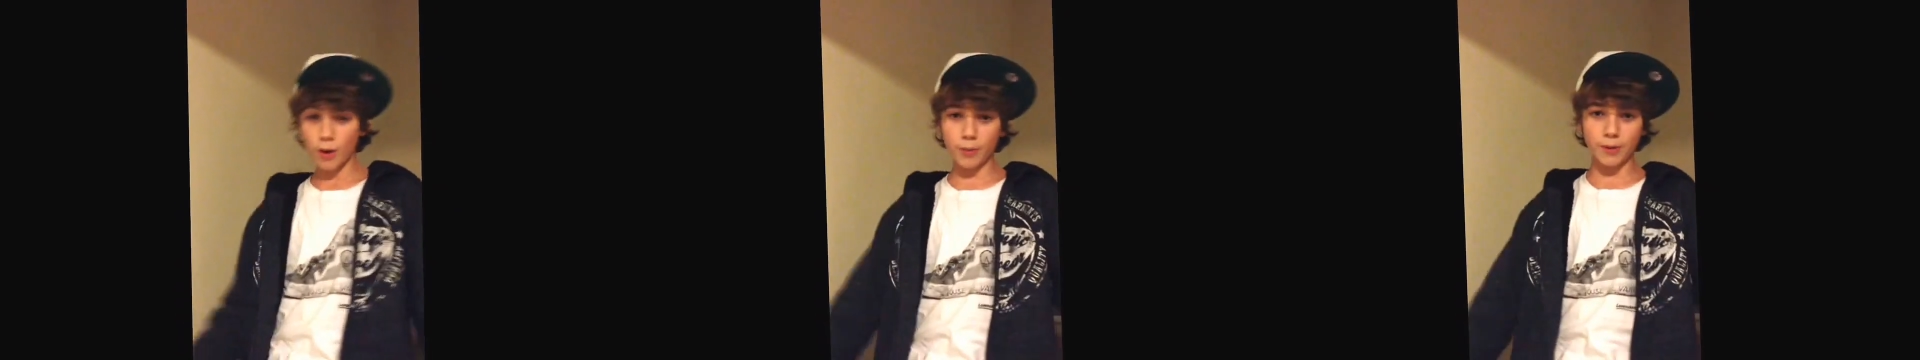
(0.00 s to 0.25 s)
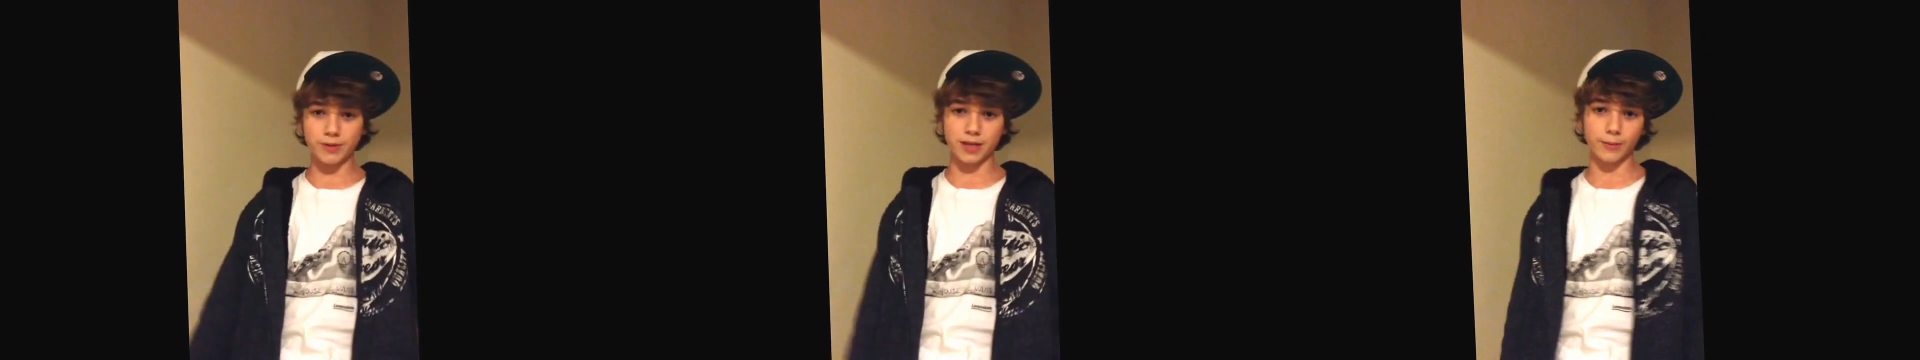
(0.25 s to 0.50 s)
When
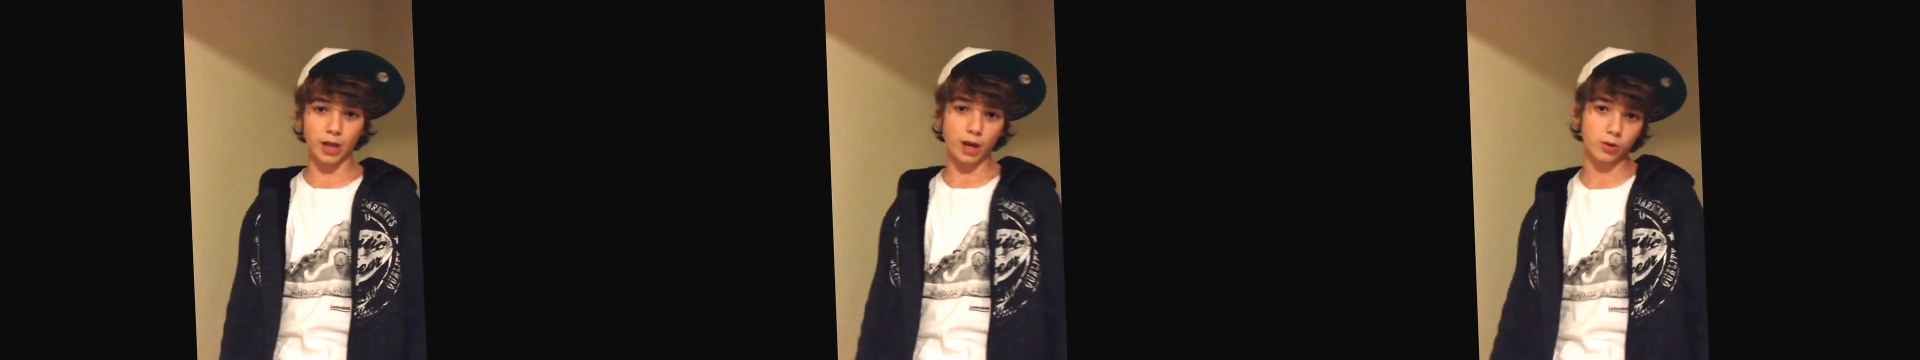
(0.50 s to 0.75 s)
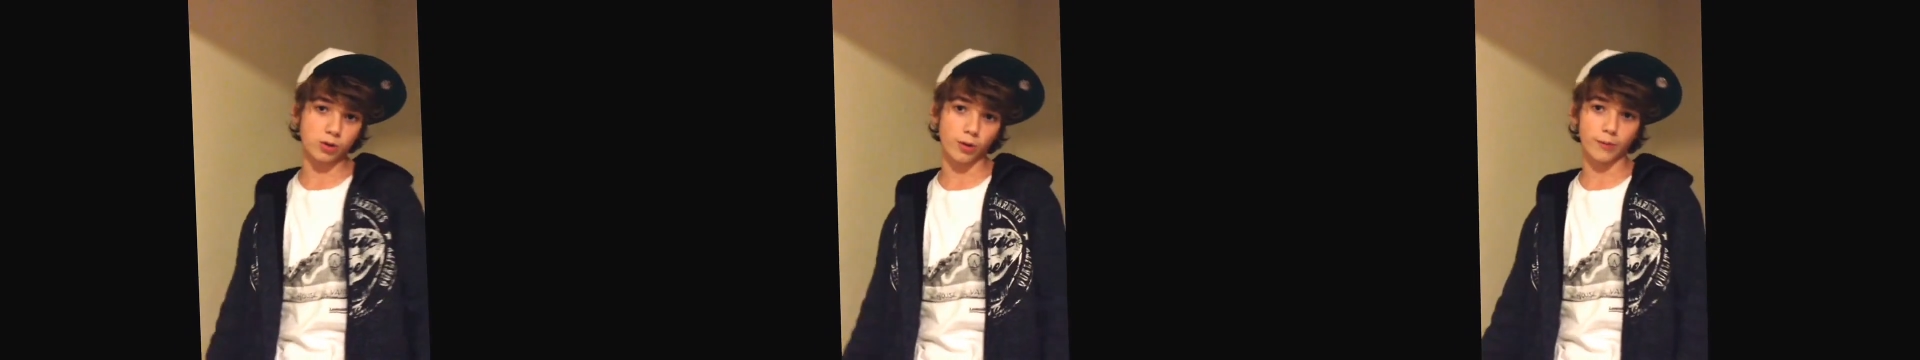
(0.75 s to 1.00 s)
people see me, they
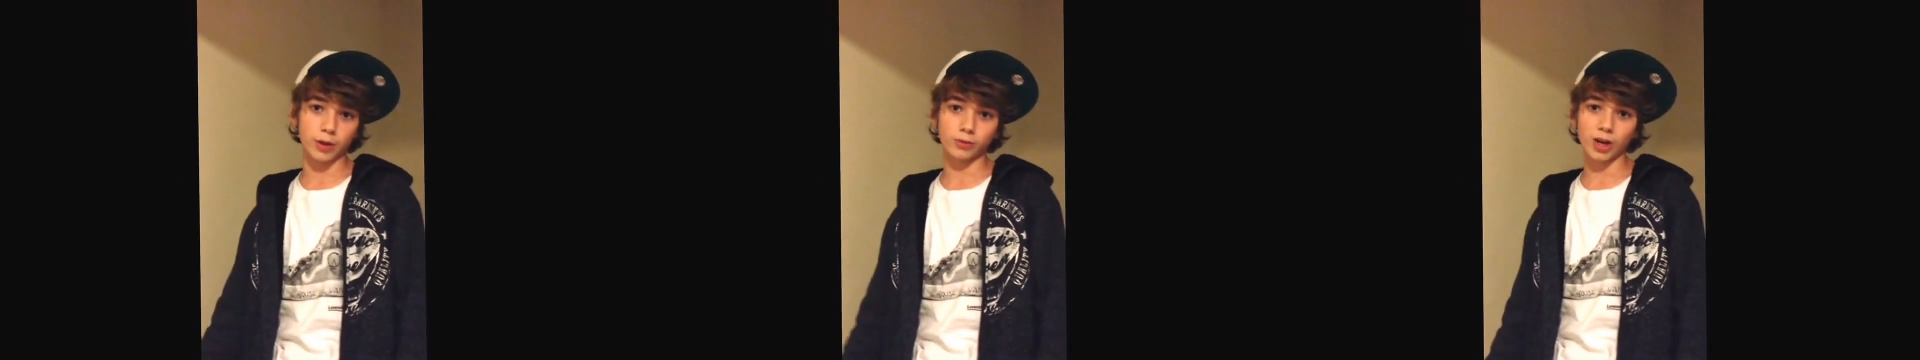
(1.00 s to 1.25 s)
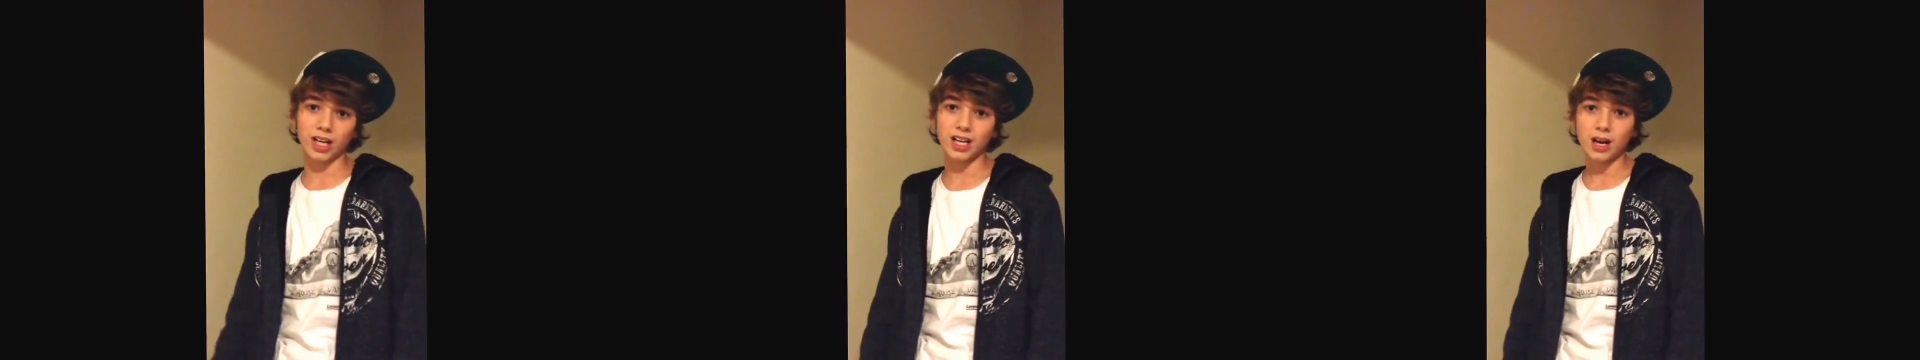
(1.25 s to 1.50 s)
go screaming
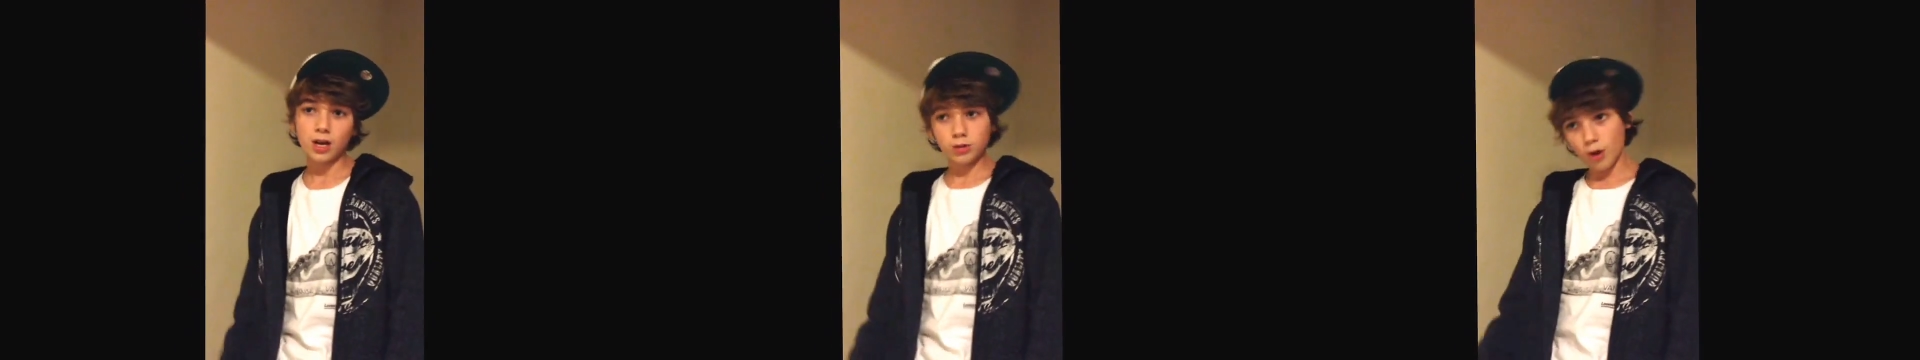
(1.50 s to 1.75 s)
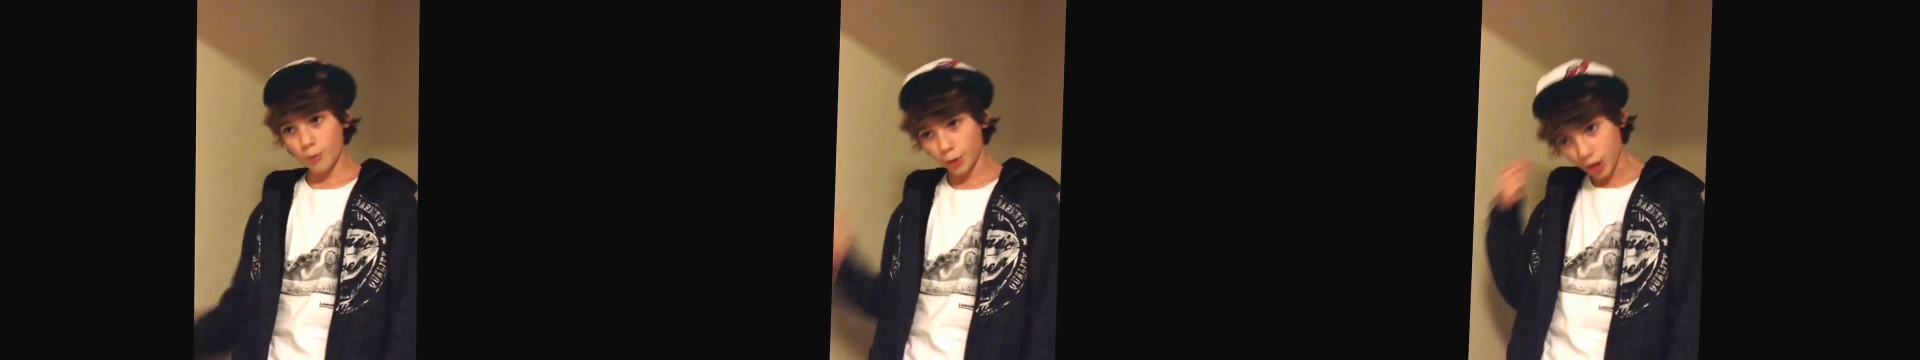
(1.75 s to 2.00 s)
and running,
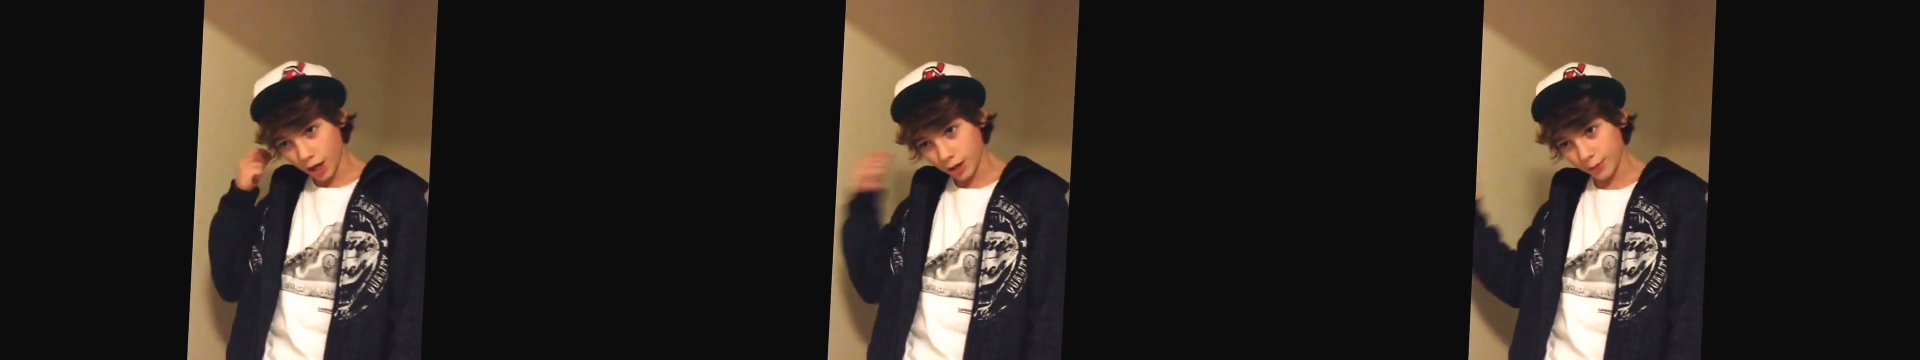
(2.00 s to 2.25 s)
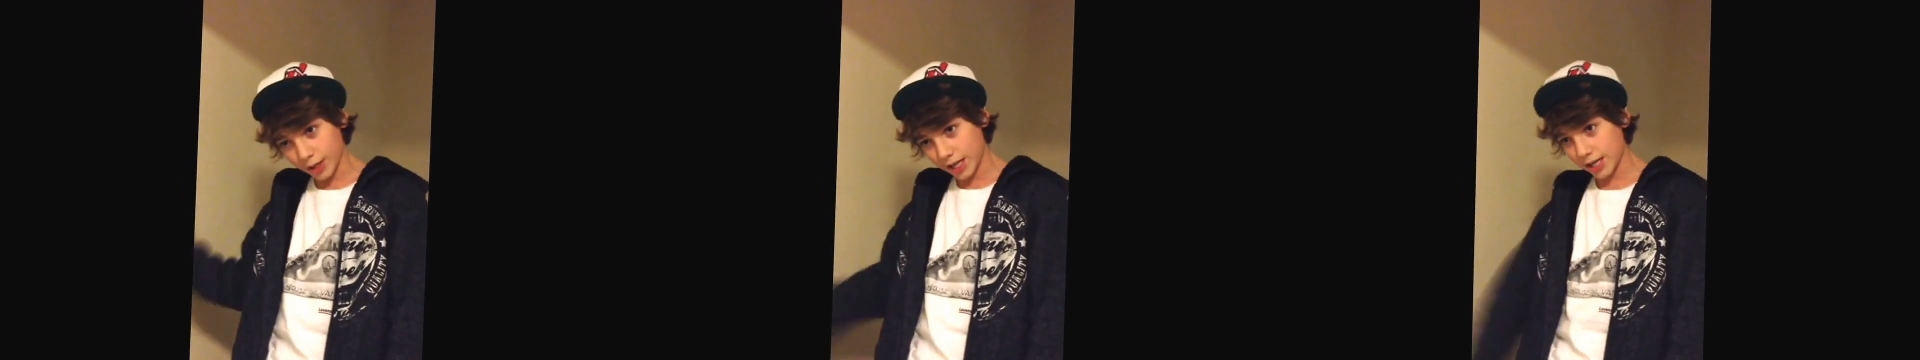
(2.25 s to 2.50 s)
so I put a
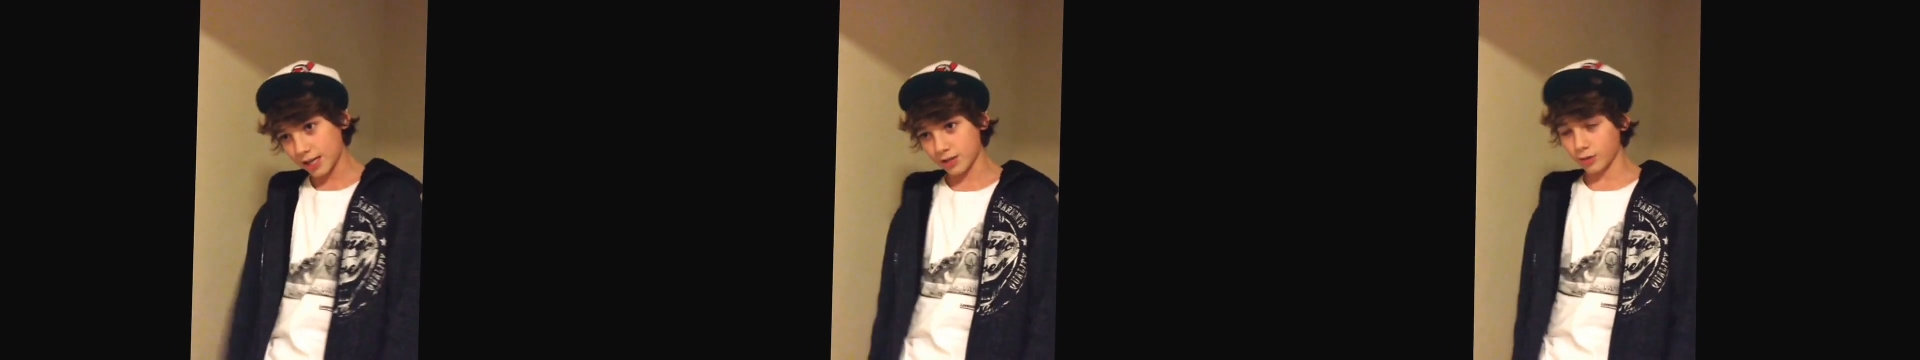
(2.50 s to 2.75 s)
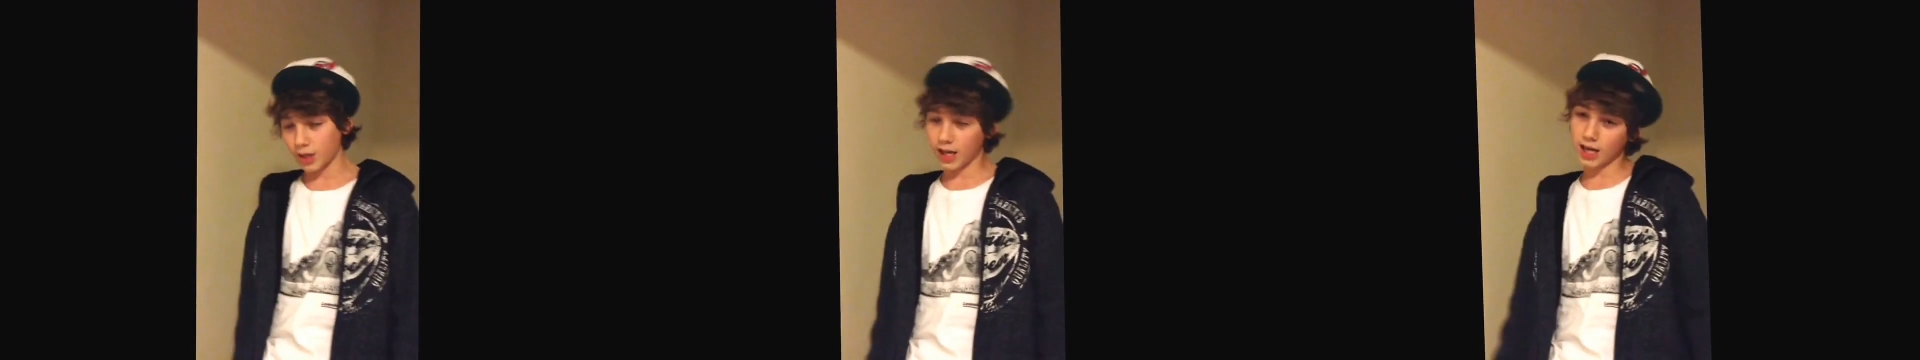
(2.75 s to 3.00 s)
condom in your
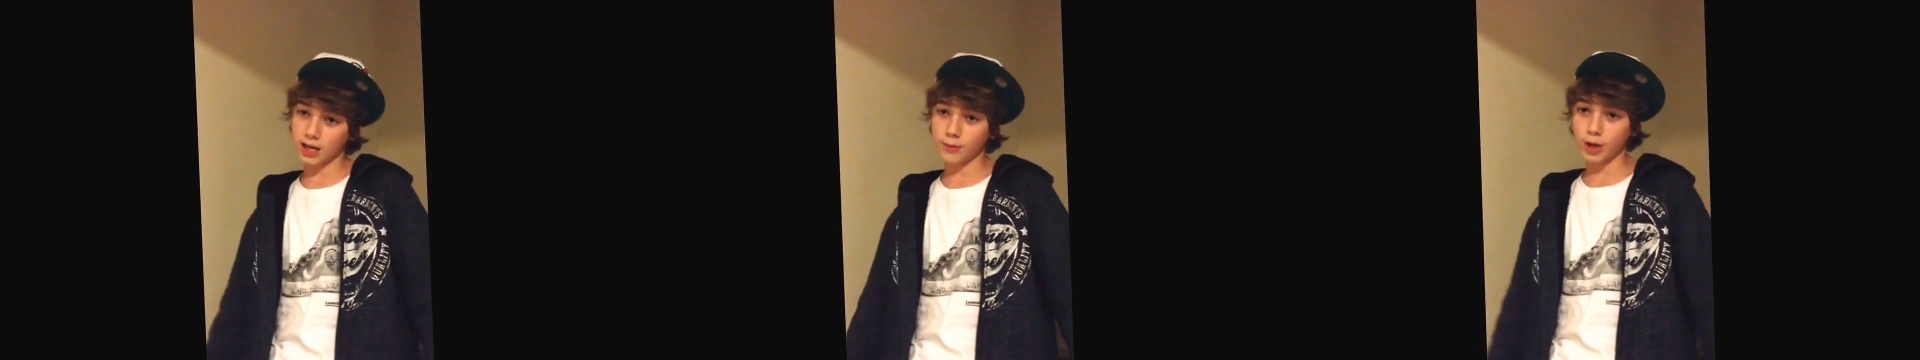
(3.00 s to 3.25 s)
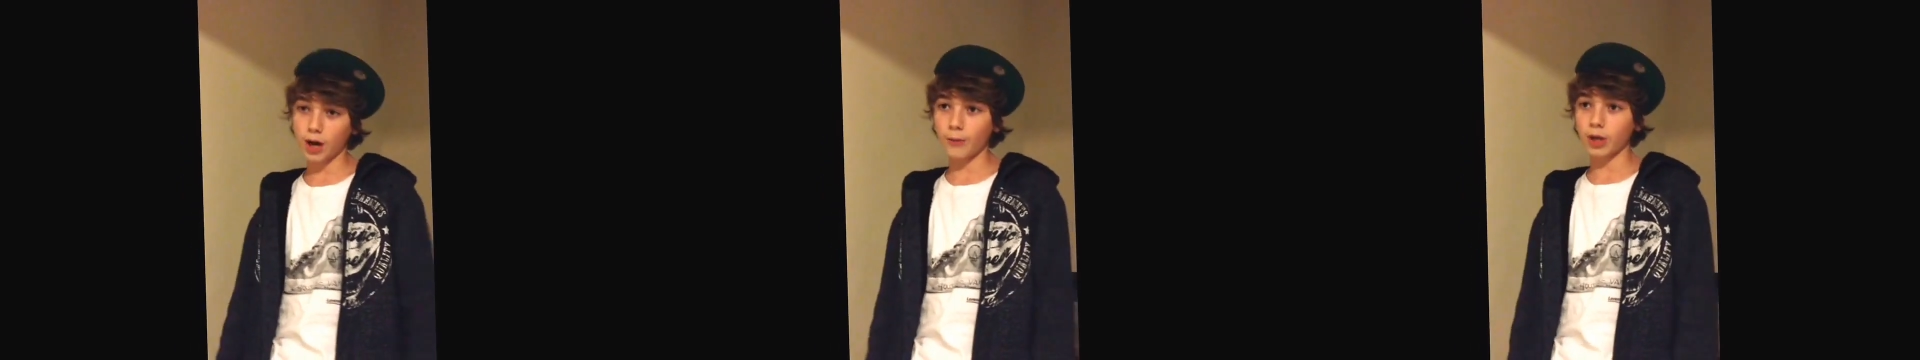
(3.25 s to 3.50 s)
ears when you can't
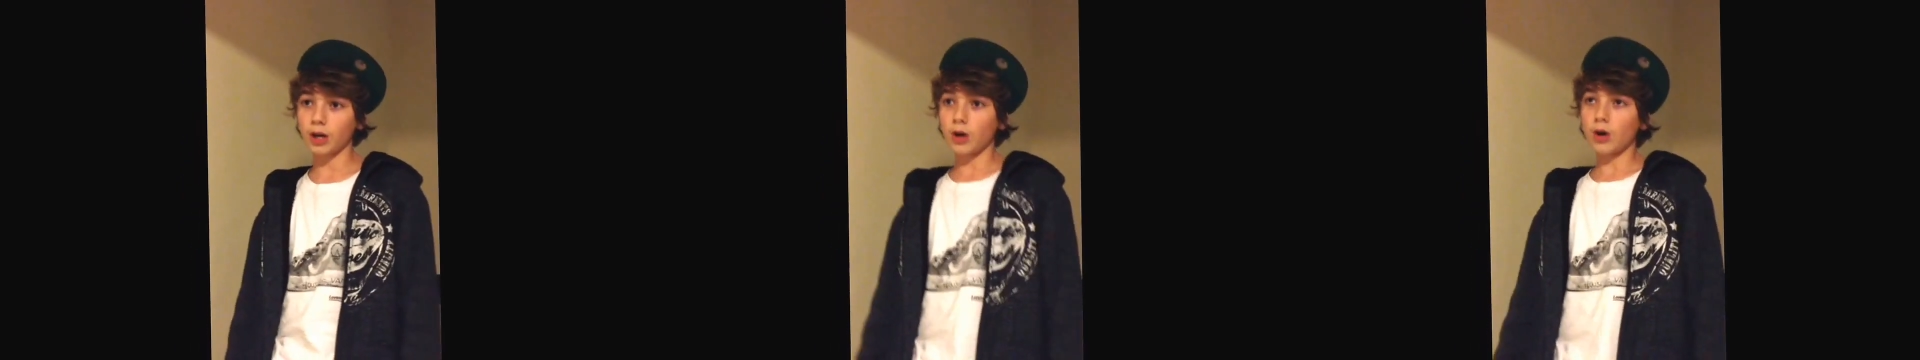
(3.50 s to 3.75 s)
hear me coming.